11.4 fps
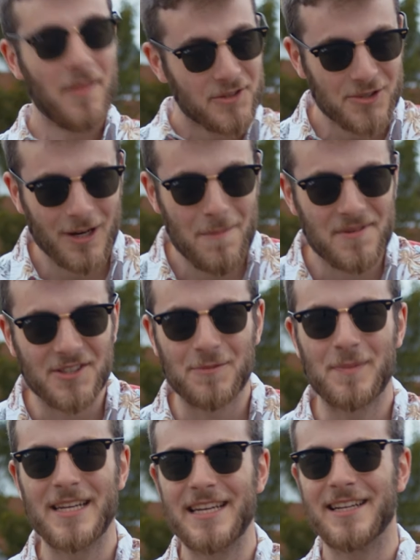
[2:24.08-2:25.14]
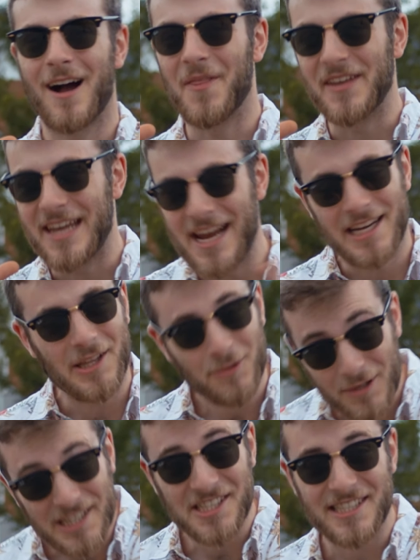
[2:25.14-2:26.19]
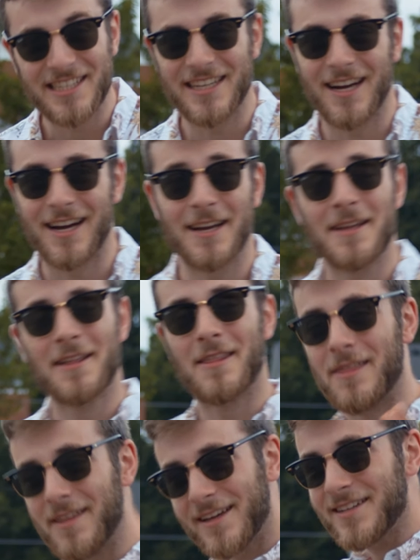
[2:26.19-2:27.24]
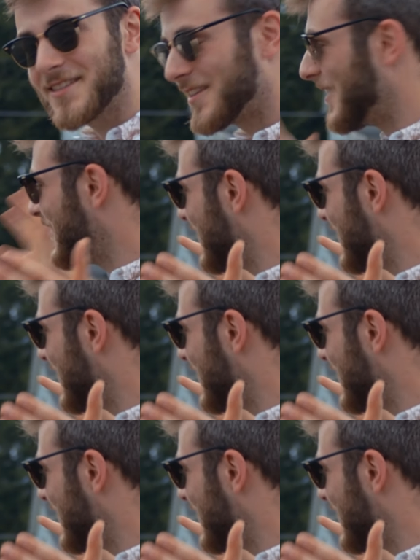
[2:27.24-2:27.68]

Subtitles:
that you're up to speed on the 83 GTI, this is